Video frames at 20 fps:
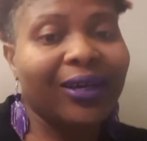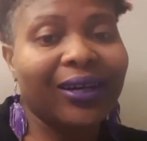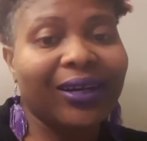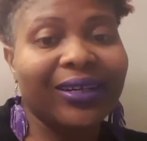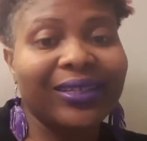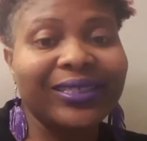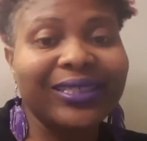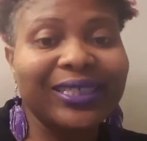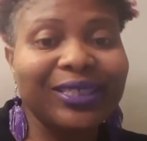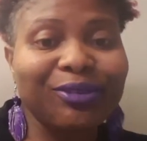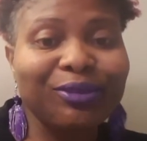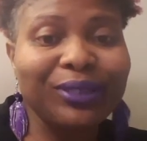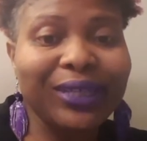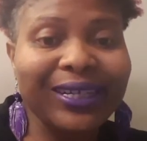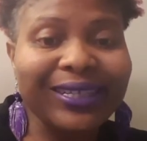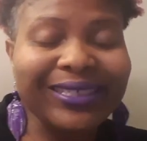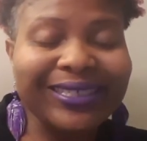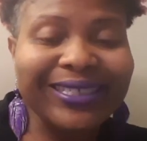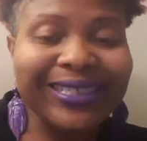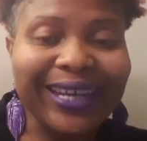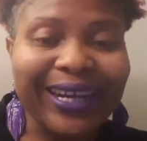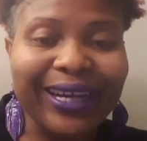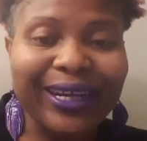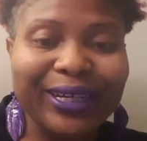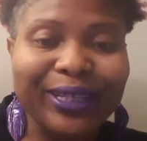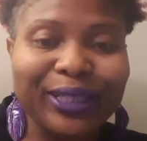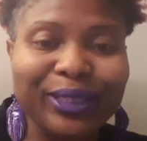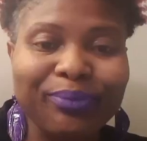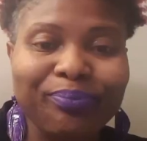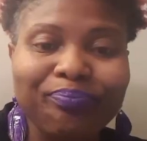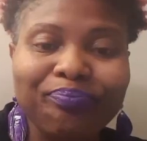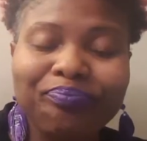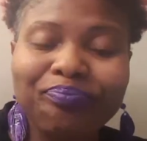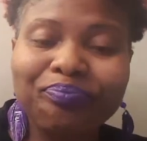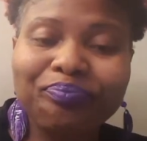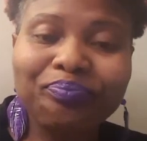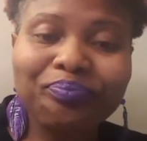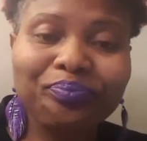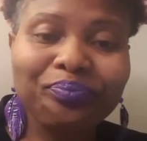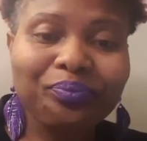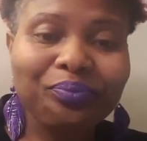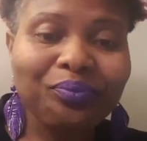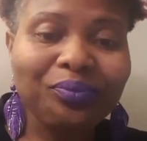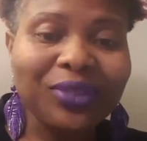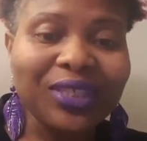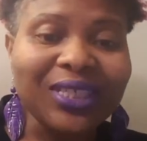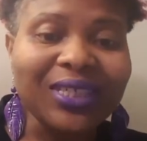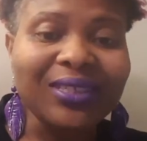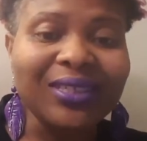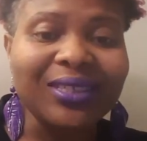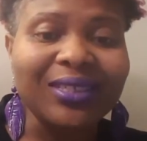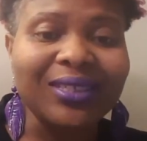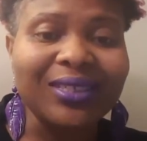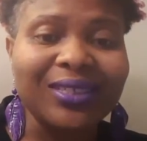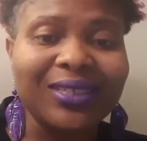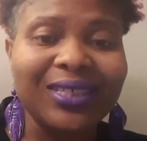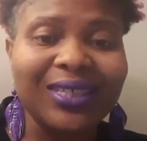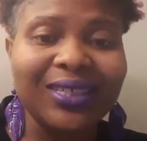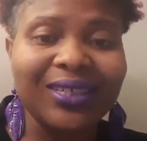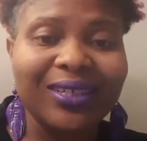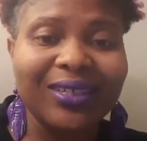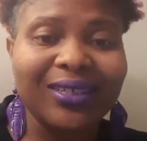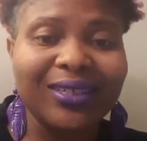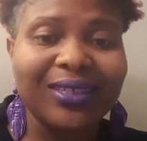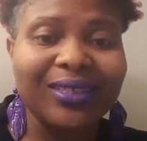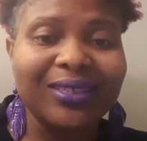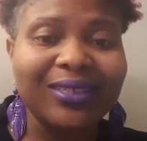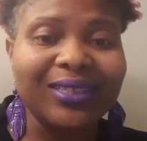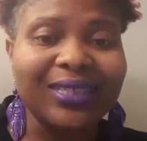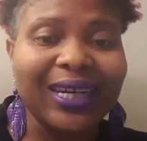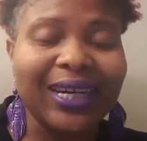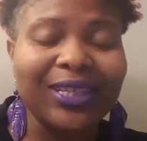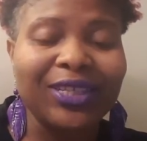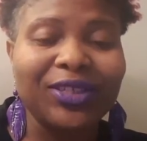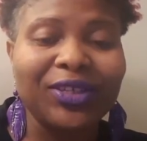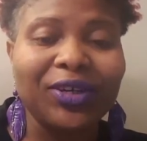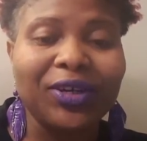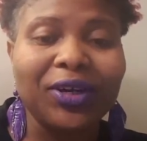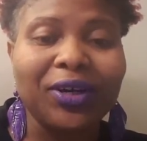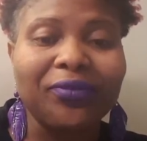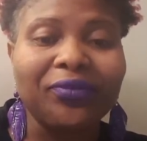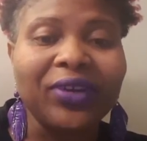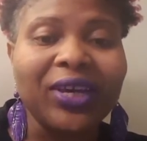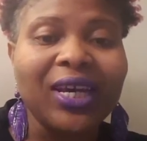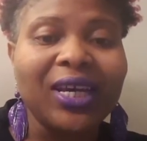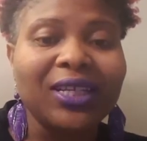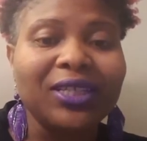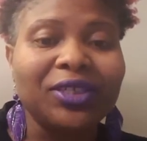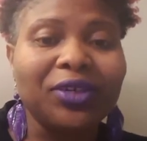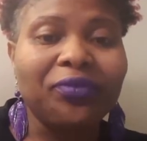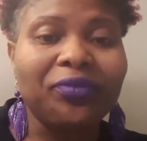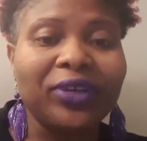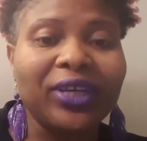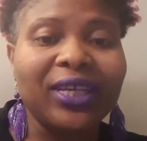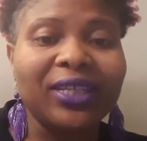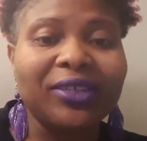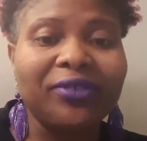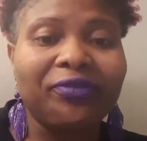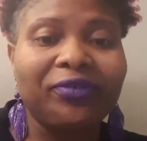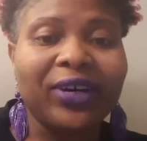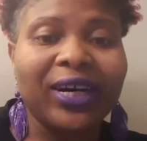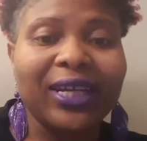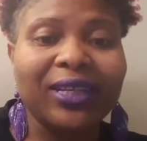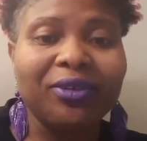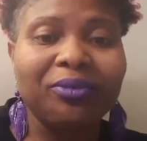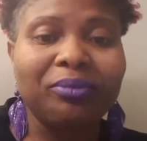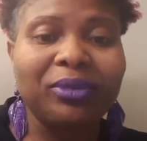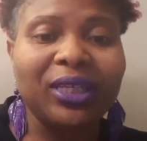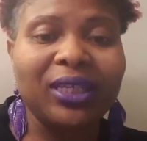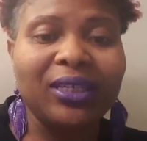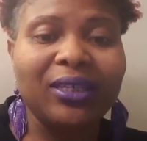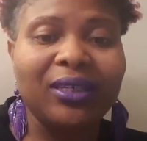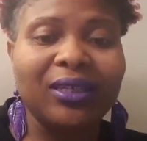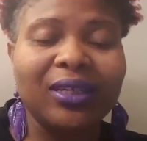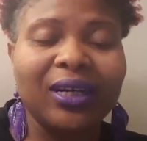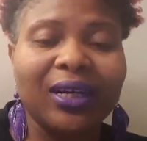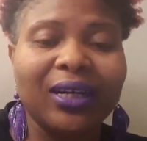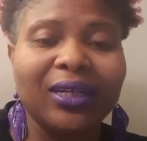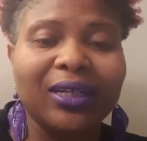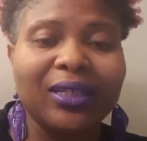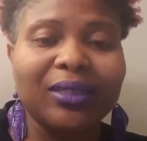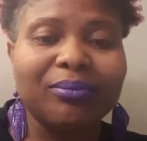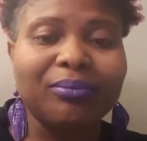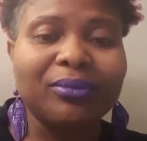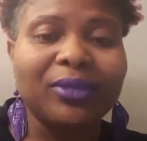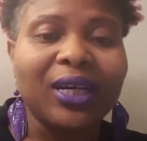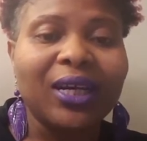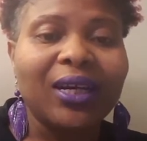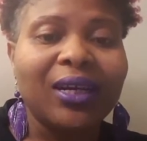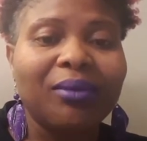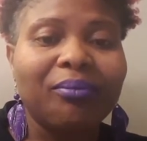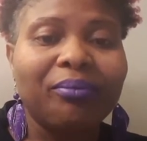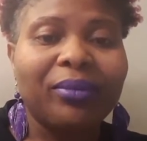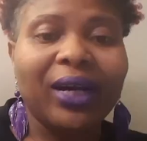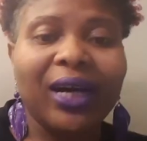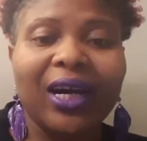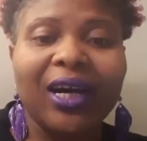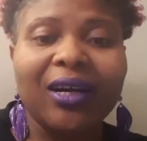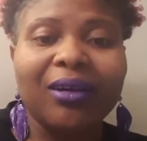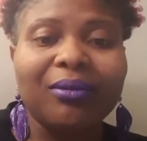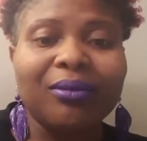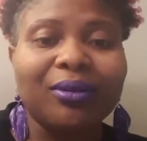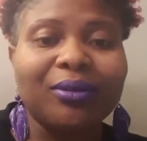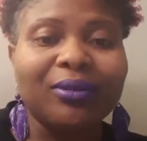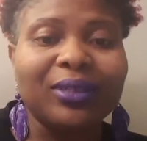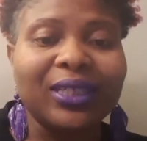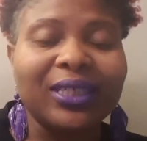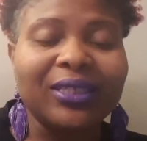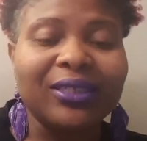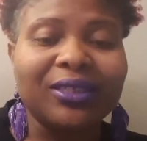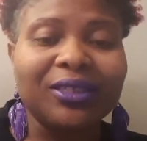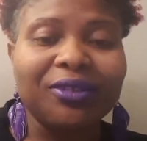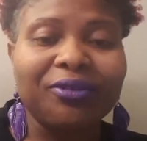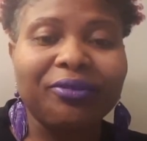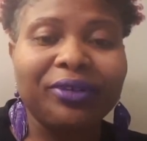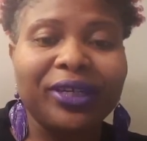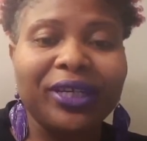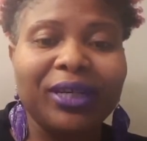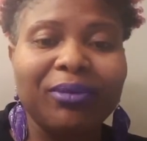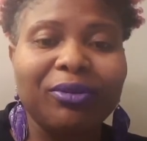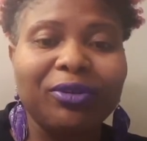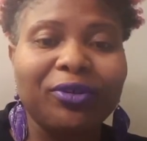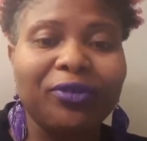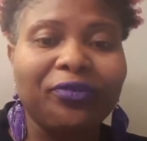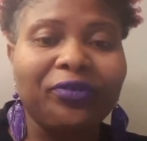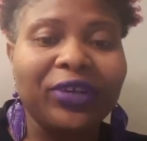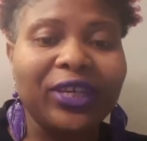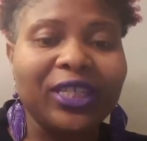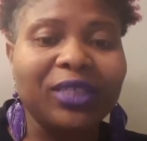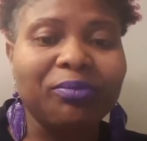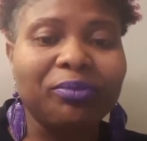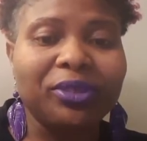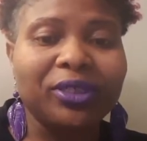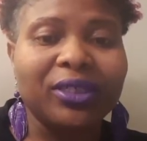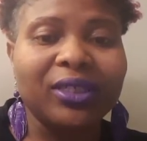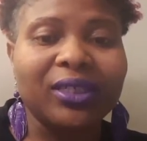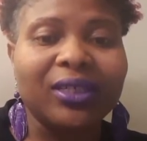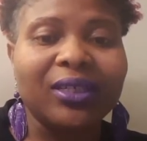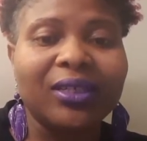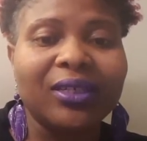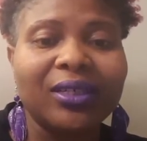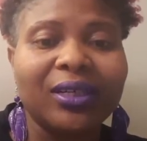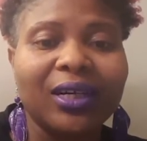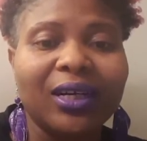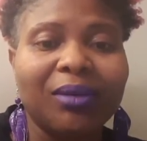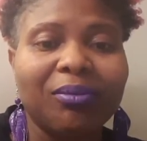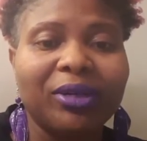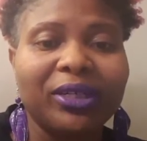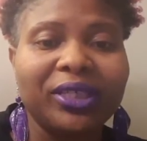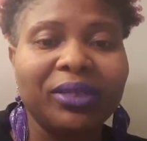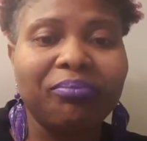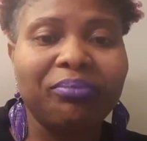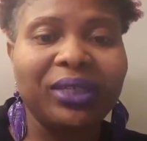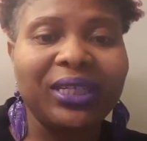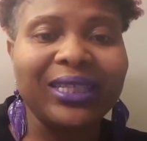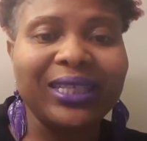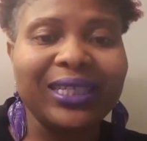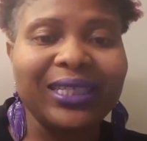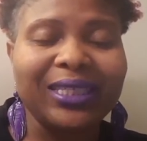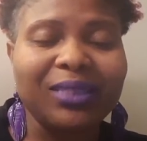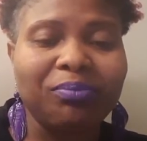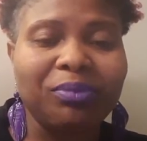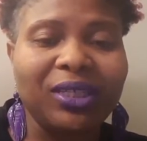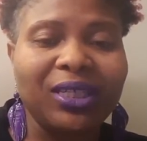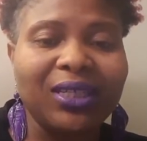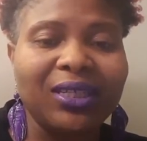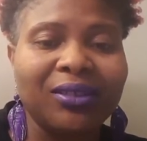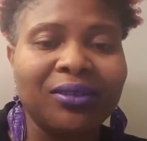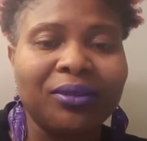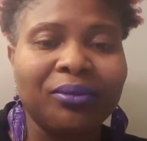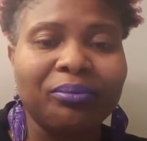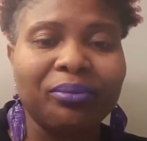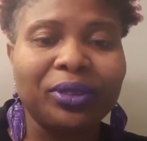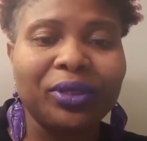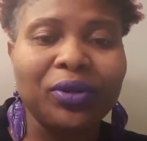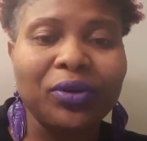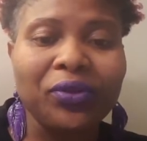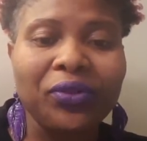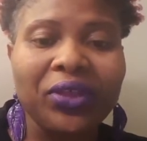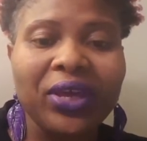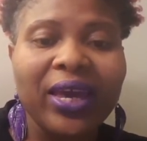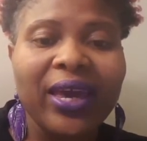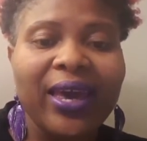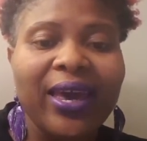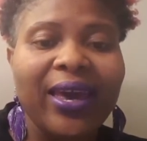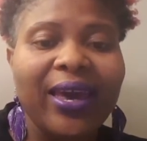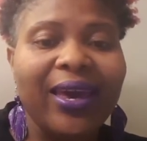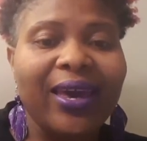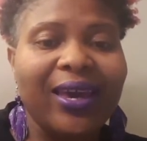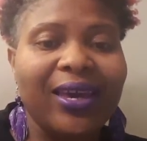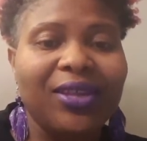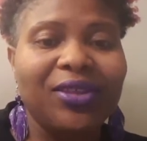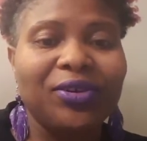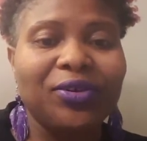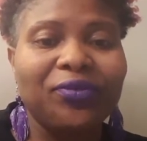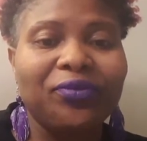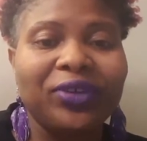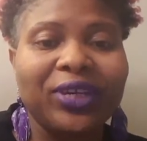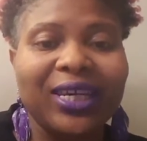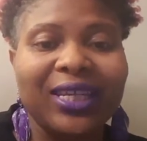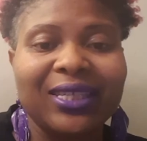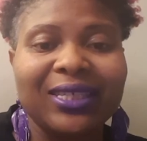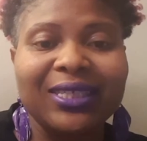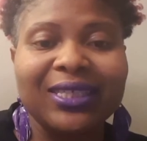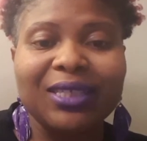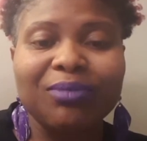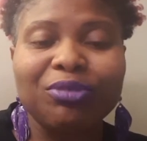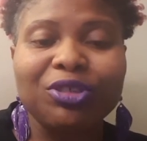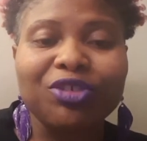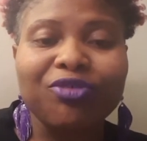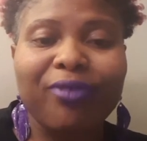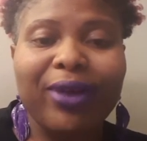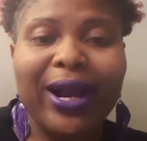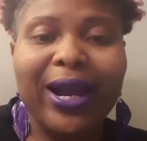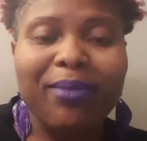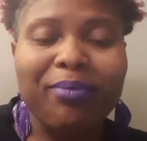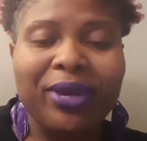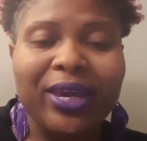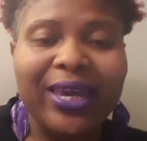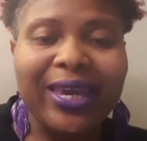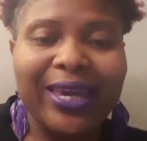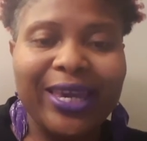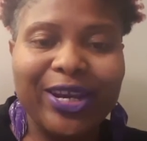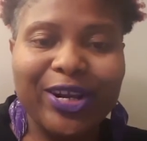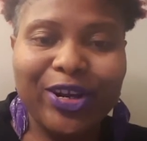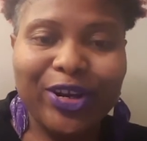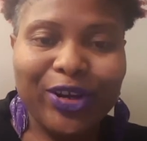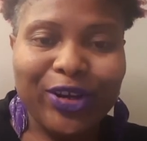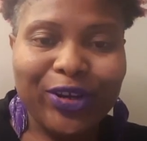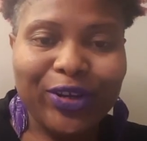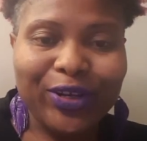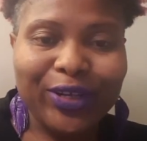until next time, this is Dyon signing off. Don't forget to follow me on Instagram and on Facebook. I'm under Beadly Speaking on both. And don't forget to subscribe here.